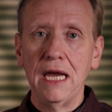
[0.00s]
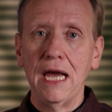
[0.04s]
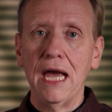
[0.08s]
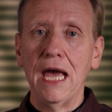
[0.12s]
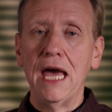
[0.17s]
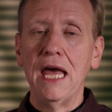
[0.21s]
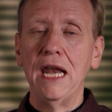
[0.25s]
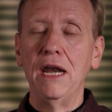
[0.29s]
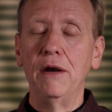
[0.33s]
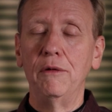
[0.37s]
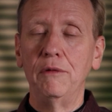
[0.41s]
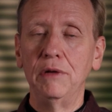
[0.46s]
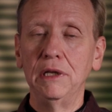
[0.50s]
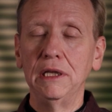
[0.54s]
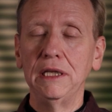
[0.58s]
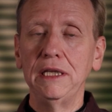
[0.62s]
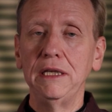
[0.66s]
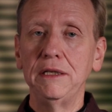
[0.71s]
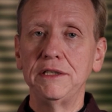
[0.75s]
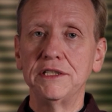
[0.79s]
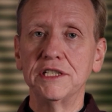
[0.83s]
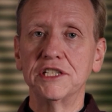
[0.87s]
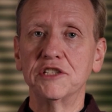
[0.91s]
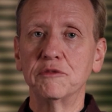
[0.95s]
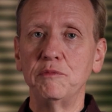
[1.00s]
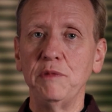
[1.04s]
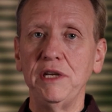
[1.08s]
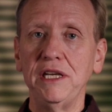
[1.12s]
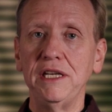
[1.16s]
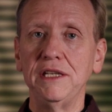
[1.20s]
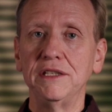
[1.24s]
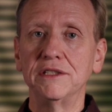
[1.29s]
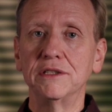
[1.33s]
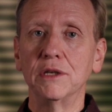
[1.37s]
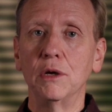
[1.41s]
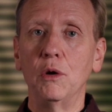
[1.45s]
And it really just
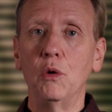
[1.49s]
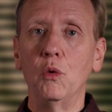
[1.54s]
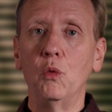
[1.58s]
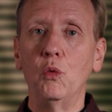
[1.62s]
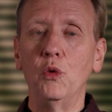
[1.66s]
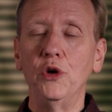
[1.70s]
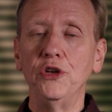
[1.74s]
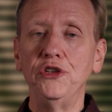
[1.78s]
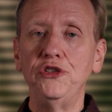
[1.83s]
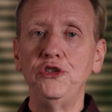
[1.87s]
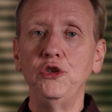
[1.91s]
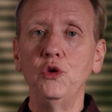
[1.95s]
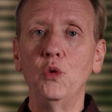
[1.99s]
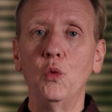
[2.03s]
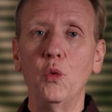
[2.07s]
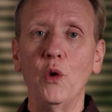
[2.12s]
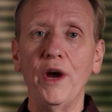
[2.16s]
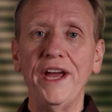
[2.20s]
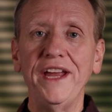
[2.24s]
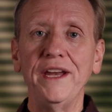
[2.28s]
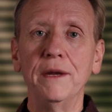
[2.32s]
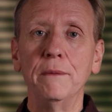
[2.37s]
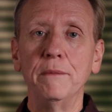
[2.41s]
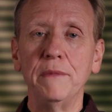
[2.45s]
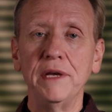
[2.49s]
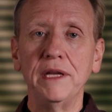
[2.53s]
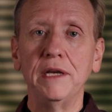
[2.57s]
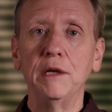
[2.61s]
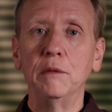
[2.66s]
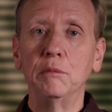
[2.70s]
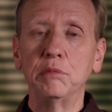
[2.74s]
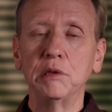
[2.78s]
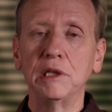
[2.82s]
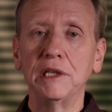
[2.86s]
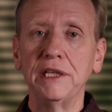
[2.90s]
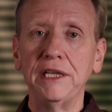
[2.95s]
means, would you wait a
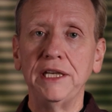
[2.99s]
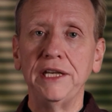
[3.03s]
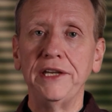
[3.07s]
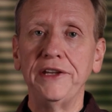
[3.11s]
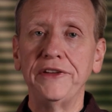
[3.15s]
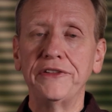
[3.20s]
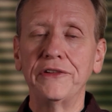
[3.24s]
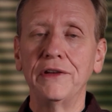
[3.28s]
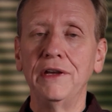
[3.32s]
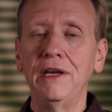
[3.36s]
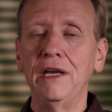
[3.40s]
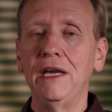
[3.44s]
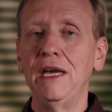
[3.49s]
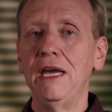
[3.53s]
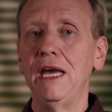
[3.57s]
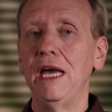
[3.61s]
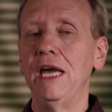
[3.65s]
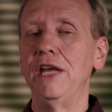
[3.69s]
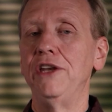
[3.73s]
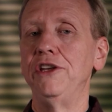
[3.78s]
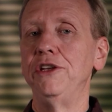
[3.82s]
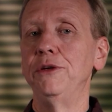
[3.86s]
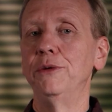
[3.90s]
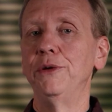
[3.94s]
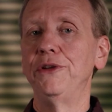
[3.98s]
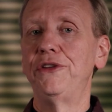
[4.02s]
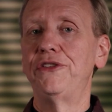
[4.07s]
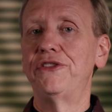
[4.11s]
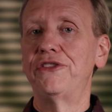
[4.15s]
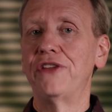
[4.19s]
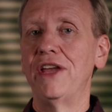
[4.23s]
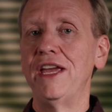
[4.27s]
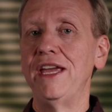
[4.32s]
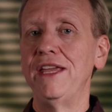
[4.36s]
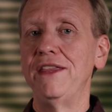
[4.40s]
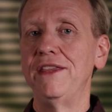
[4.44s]
minute, please? And you would
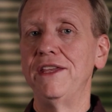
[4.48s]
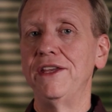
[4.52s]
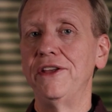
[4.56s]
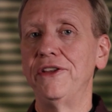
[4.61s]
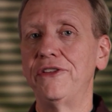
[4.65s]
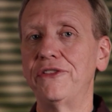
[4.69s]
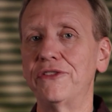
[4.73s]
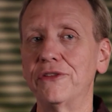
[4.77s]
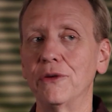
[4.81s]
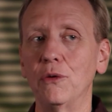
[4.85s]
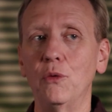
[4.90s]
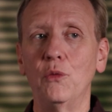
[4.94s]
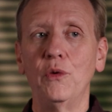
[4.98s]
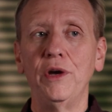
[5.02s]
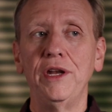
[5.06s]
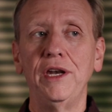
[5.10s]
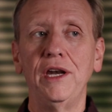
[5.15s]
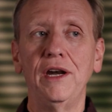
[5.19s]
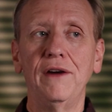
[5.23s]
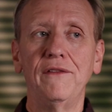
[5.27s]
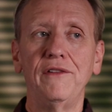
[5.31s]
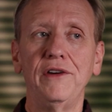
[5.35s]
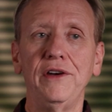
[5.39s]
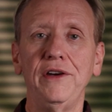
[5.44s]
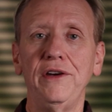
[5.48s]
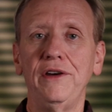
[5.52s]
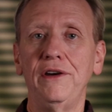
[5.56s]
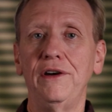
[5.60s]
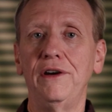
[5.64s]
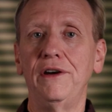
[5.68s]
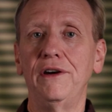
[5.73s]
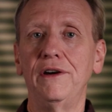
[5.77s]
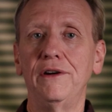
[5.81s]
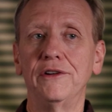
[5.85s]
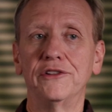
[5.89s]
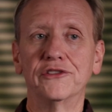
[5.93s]
say this whenever
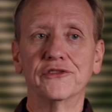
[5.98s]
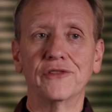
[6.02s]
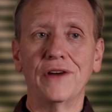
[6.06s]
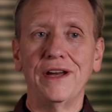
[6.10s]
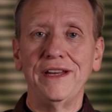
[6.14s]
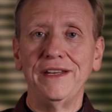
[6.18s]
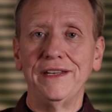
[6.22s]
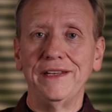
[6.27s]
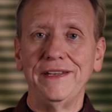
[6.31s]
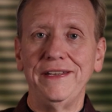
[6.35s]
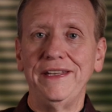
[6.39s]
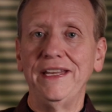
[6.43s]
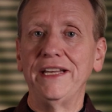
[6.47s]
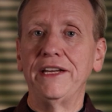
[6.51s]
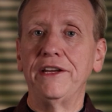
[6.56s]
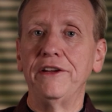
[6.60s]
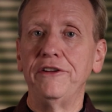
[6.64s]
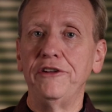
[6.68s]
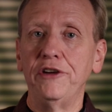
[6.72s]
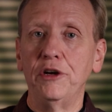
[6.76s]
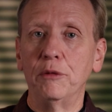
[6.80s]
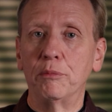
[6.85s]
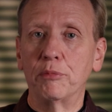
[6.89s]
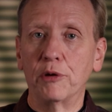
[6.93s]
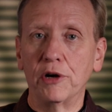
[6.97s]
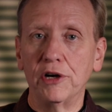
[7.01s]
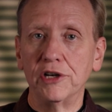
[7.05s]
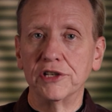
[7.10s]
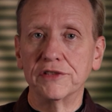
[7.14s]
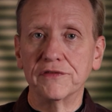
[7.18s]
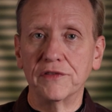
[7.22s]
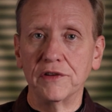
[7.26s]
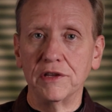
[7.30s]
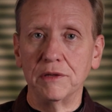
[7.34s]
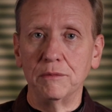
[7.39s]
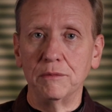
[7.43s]
you're trying to dig in your purse
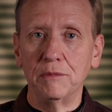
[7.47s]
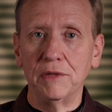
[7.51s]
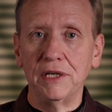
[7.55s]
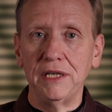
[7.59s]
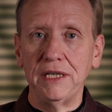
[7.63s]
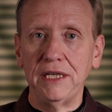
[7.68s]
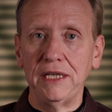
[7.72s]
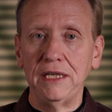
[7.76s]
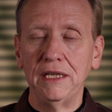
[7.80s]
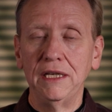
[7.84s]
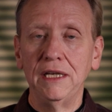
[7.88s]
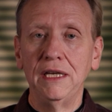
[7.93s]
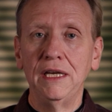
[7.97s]
for the money